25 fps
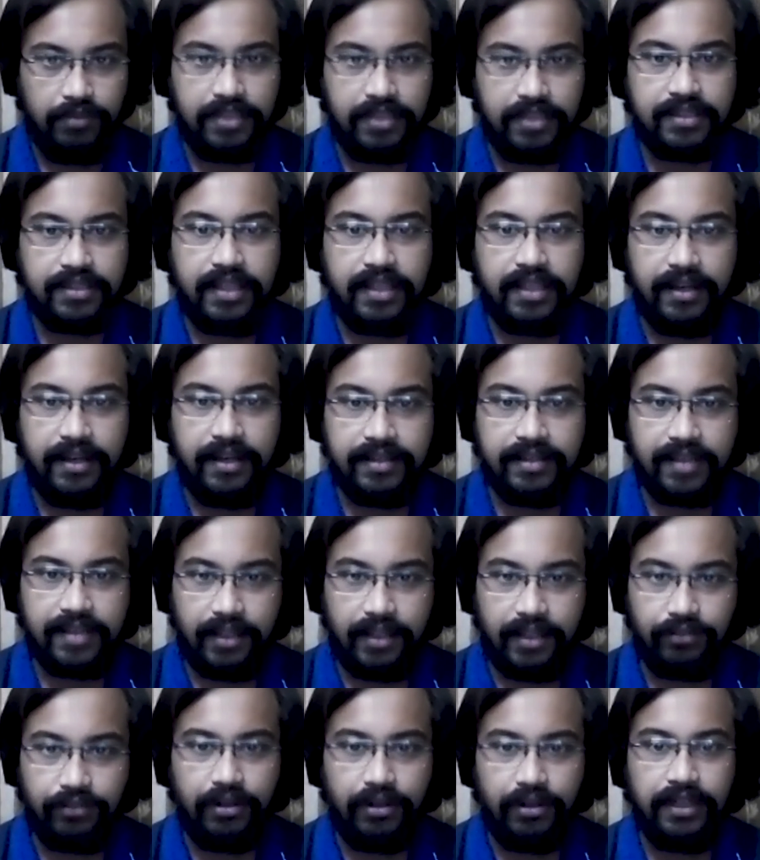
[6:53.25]
Means there is
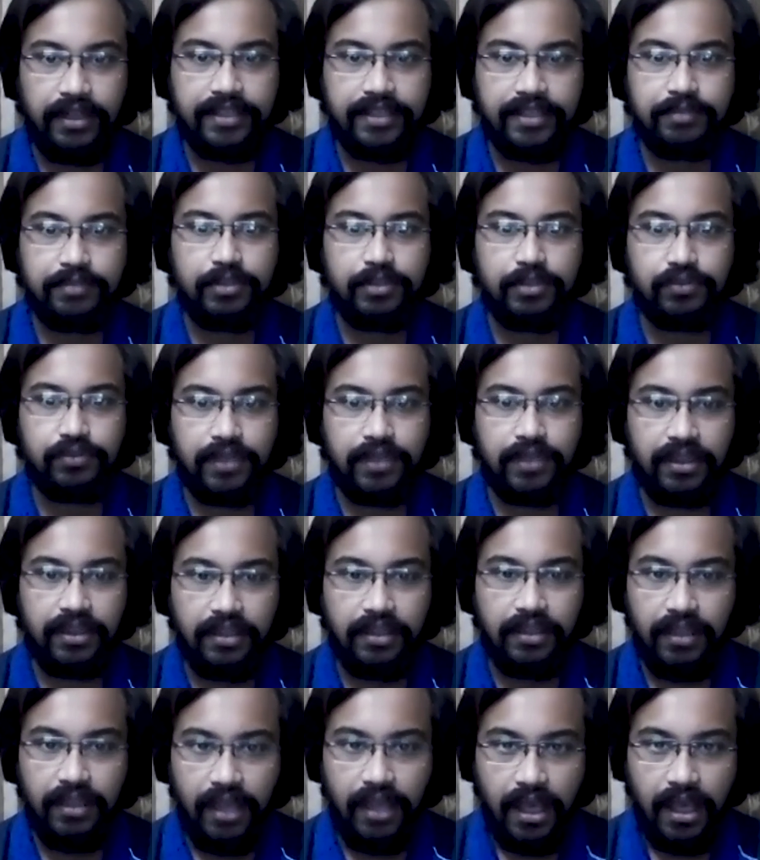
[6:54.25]
arthritis between
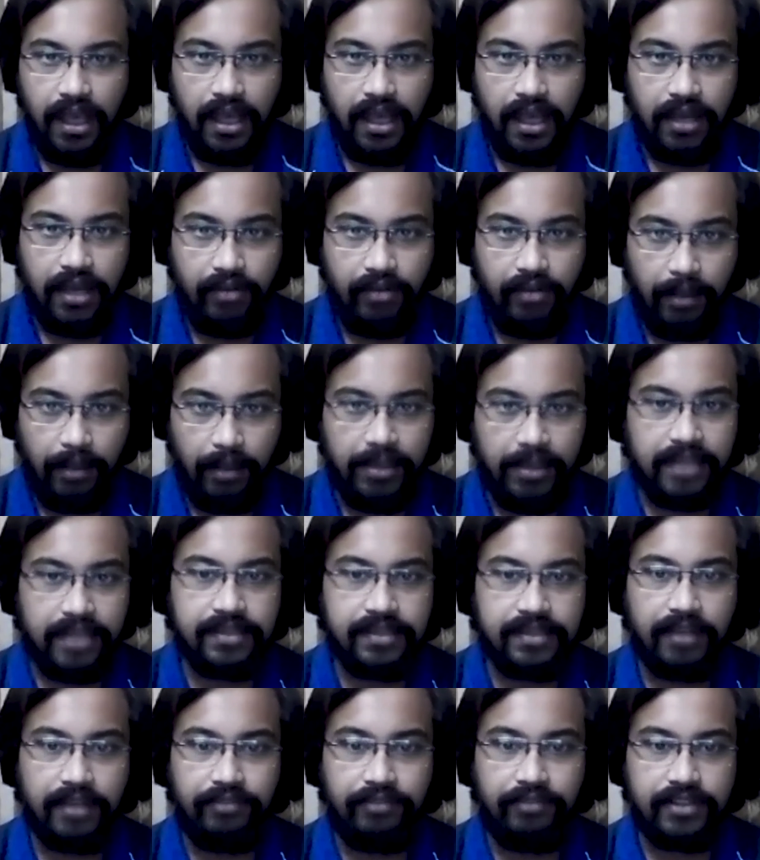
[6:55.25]
the rubbing
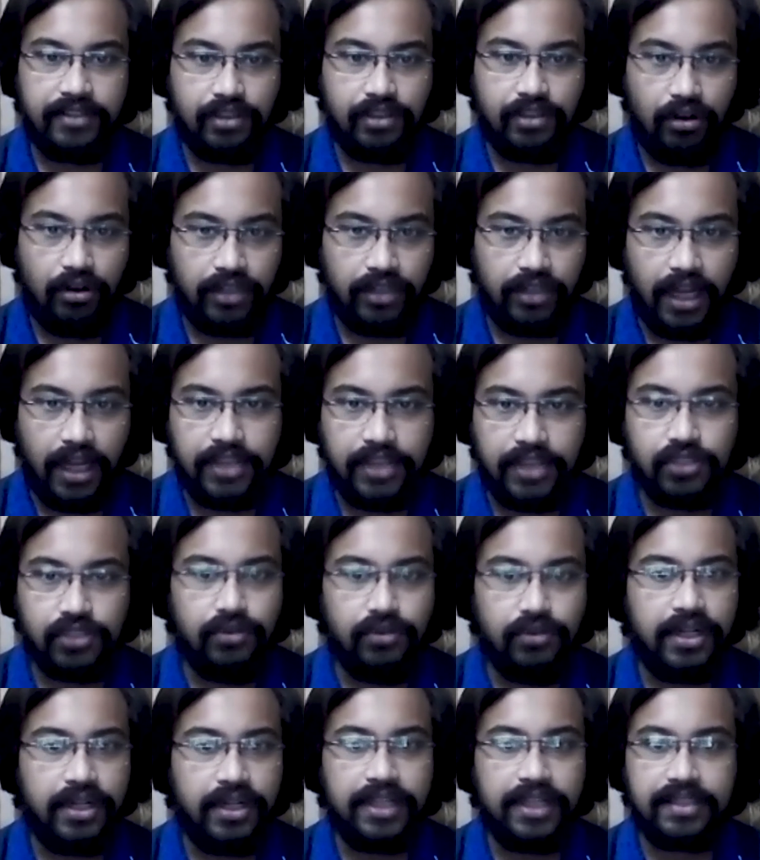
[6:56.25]
surface or the
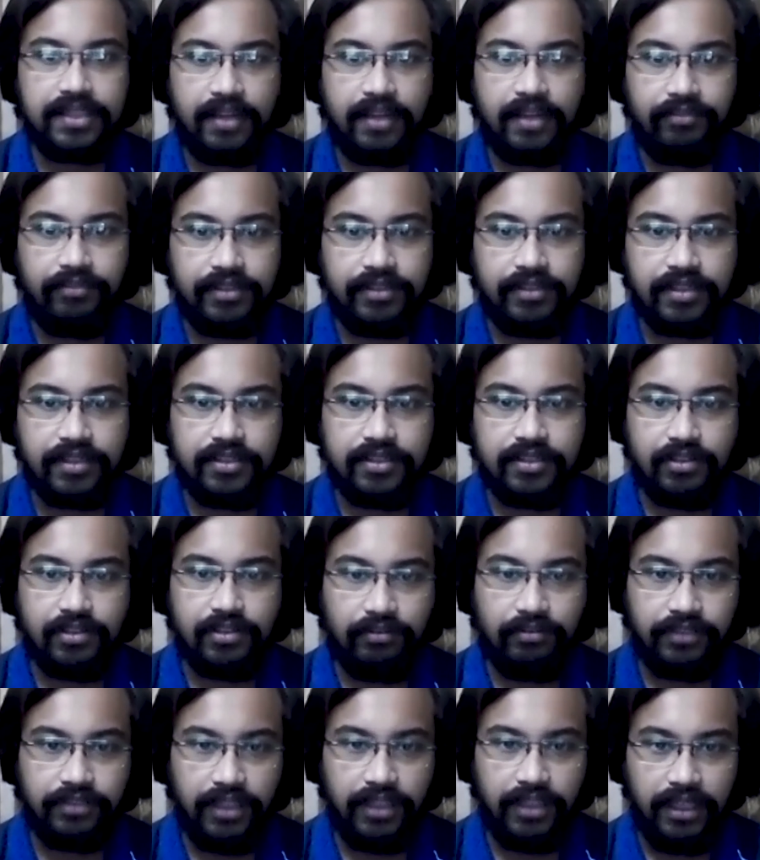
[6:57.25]
articulating surfaces
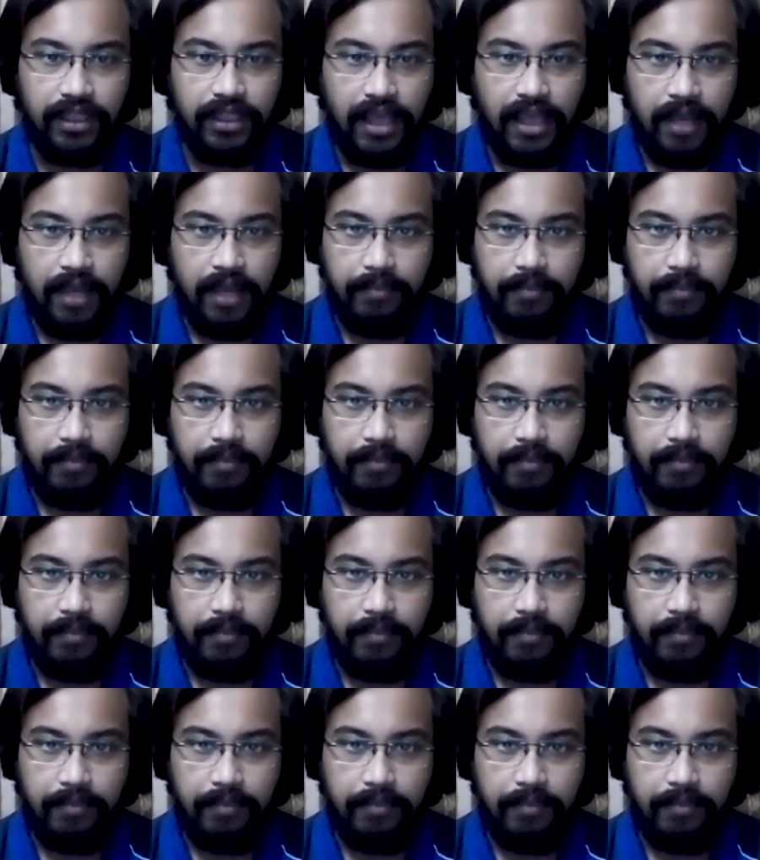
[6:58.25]
of the